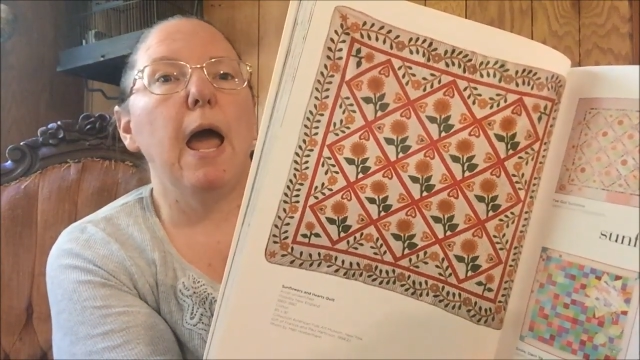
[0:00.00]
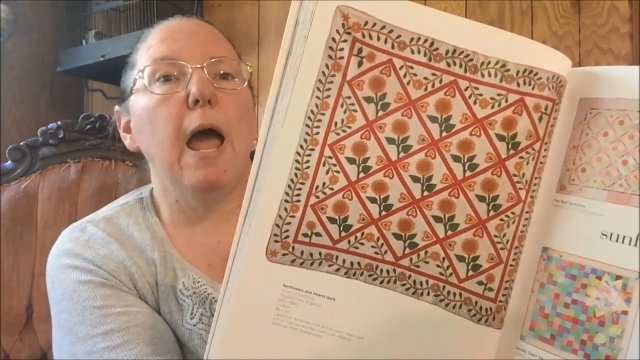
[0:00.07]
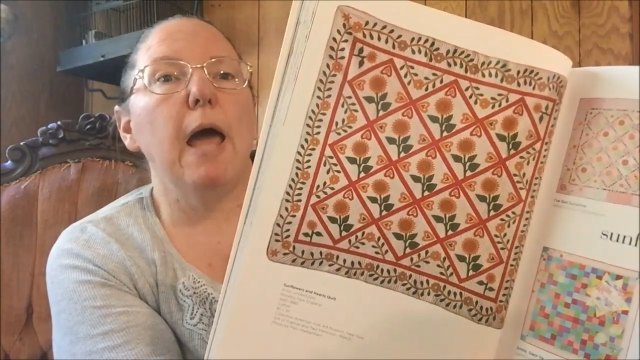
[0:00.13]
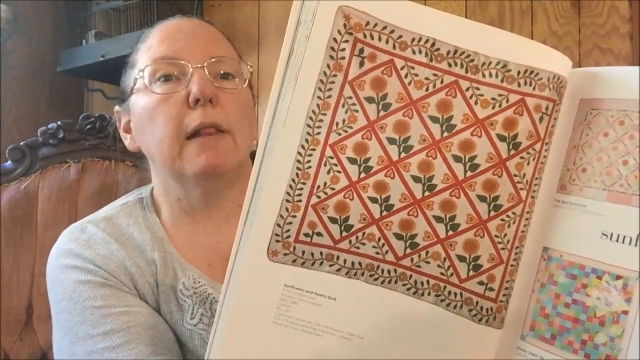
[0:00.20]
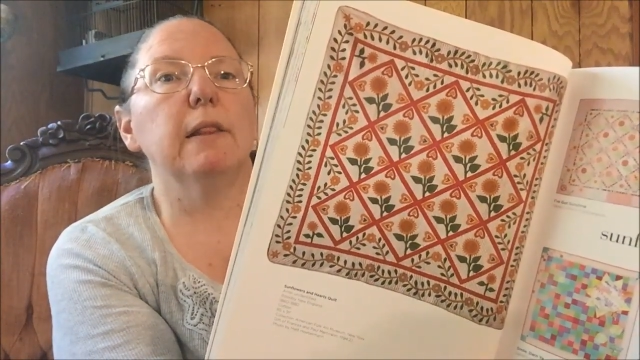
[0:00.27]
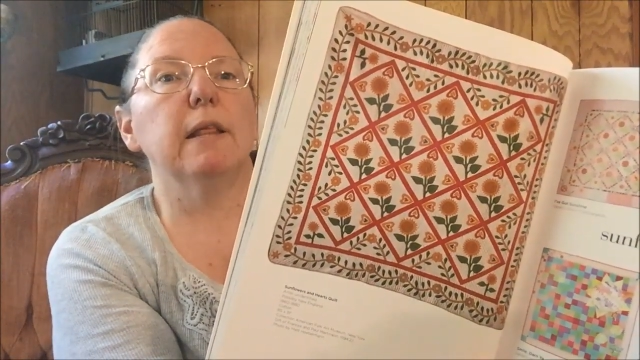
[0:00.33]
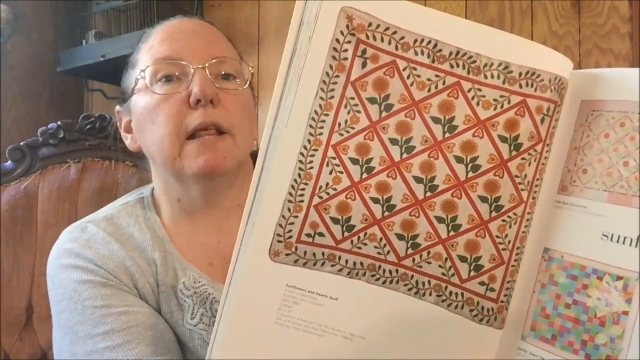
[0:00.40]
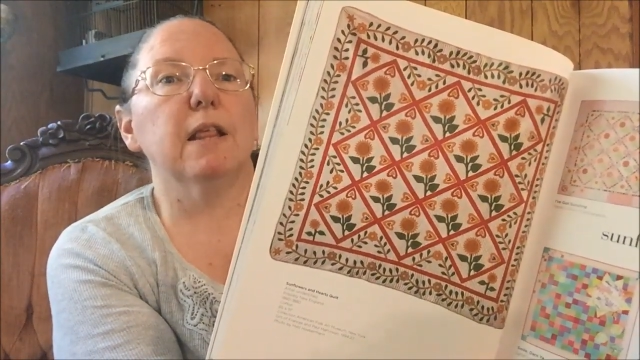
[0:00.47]

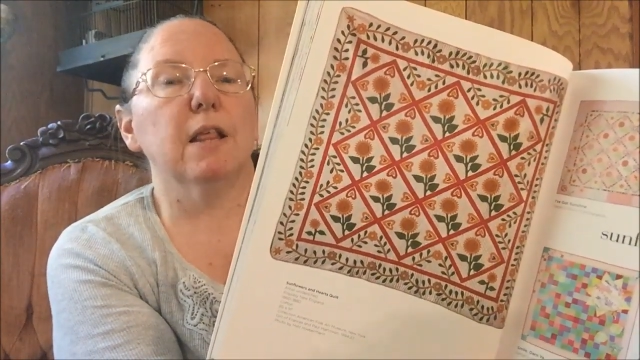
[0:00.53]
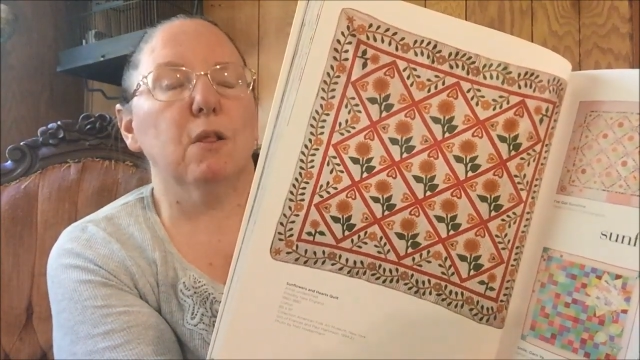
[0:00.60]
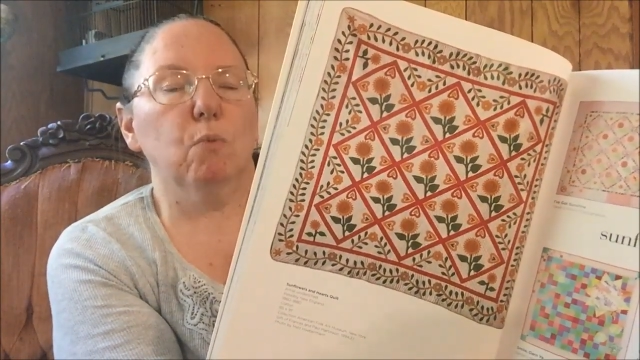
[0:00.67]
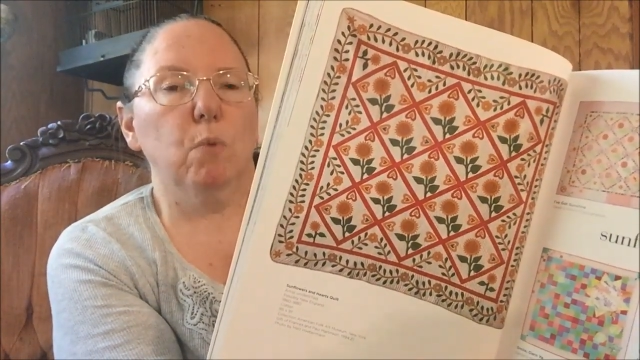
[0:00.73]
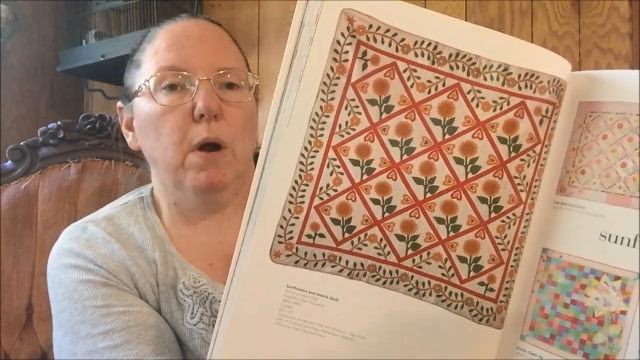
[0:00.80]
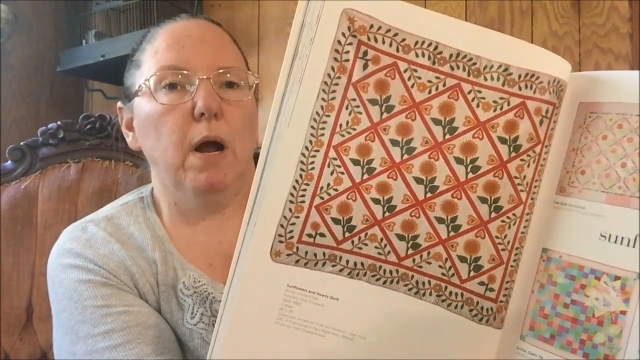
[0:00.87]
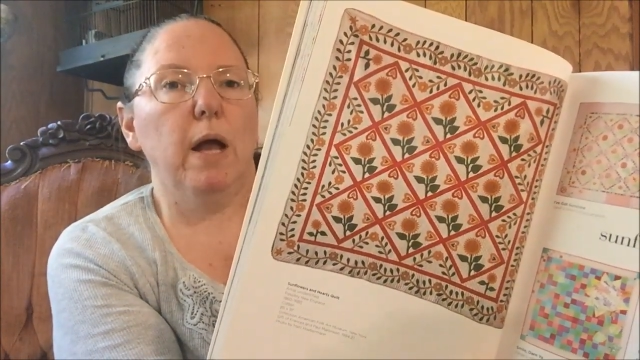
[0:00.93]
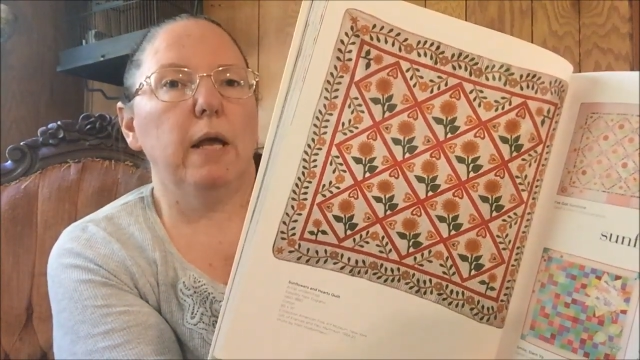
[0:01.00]
And this
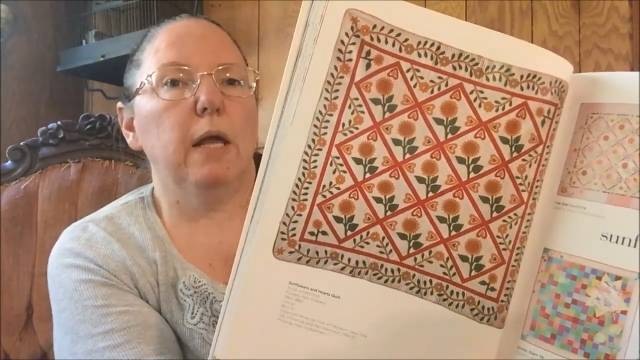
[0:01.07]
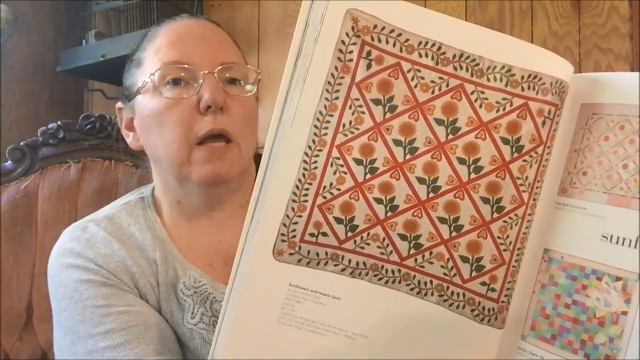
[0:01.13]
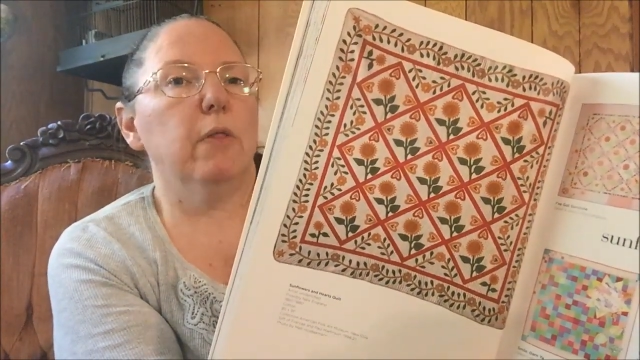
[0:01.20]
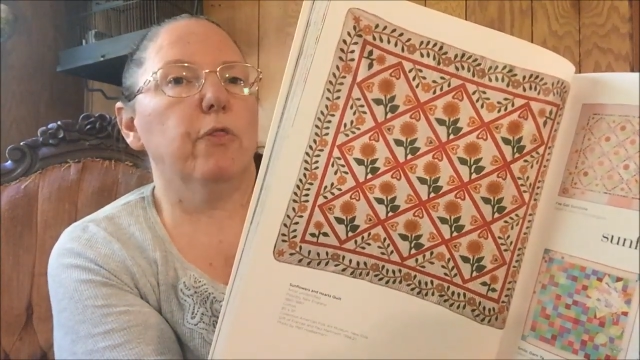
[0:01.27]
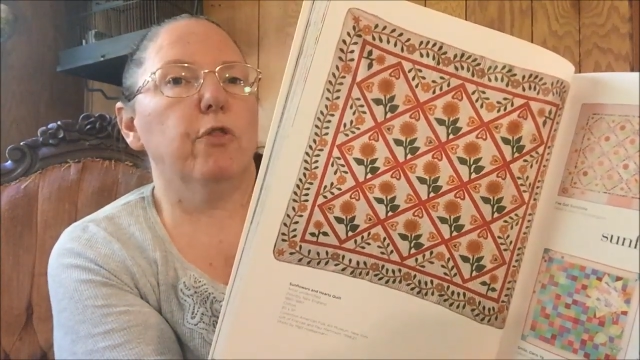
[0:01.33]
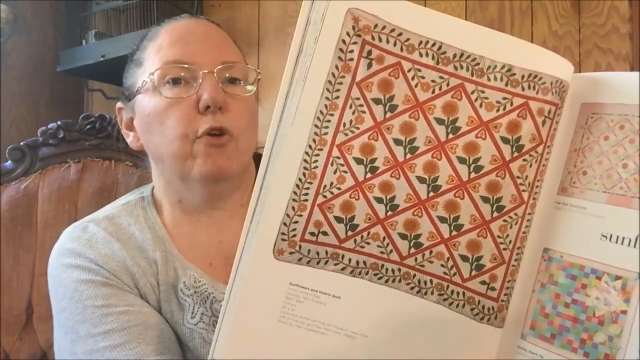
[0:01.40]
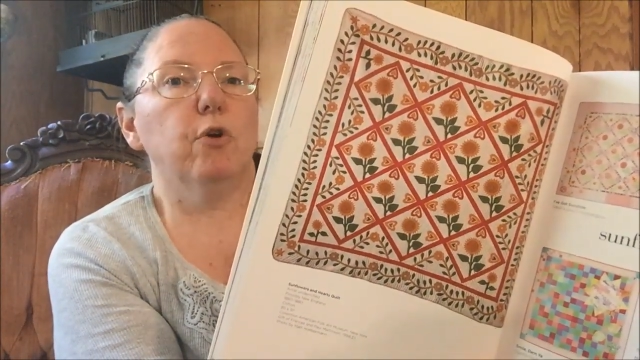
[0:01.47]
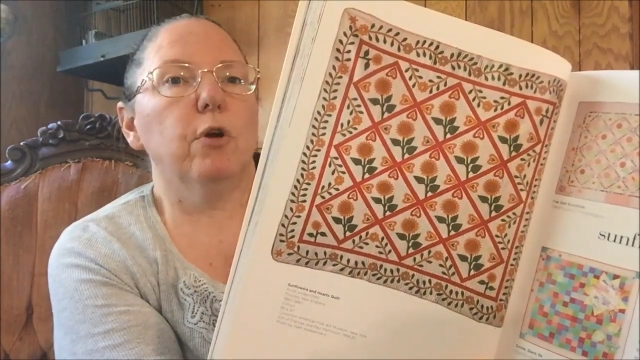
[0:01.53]
is where I
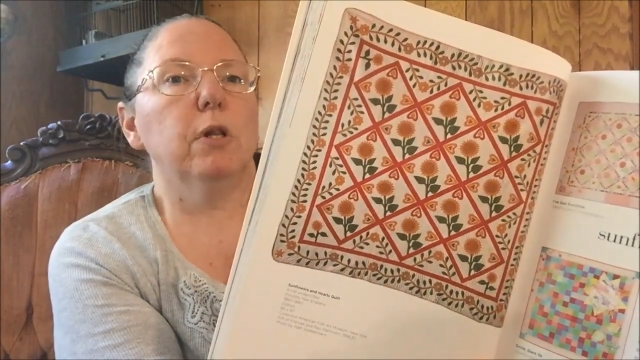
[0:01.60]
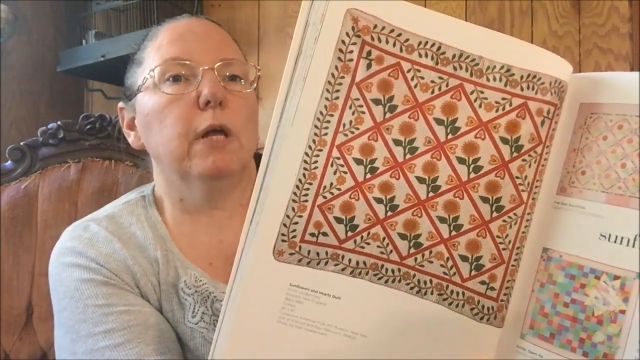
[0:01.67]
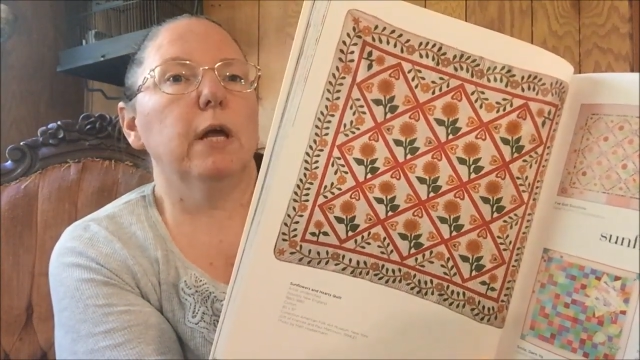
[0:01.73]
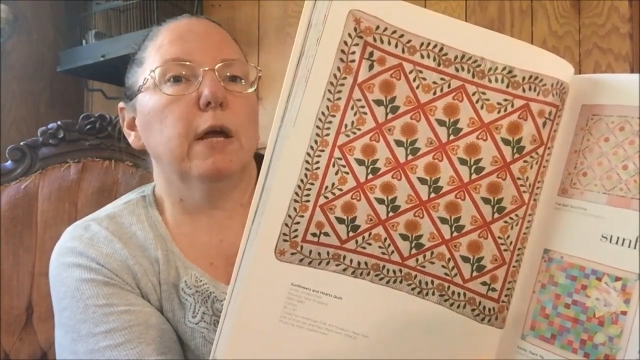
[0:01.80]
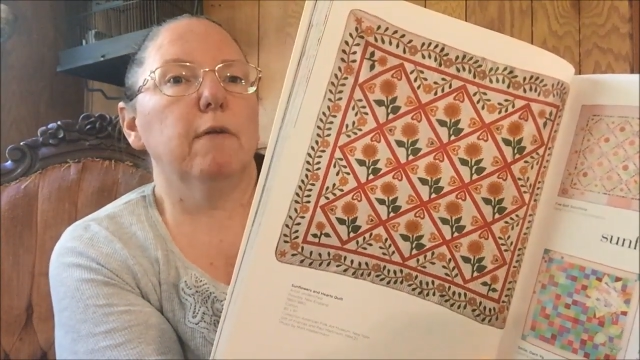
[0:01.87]
get thoroughly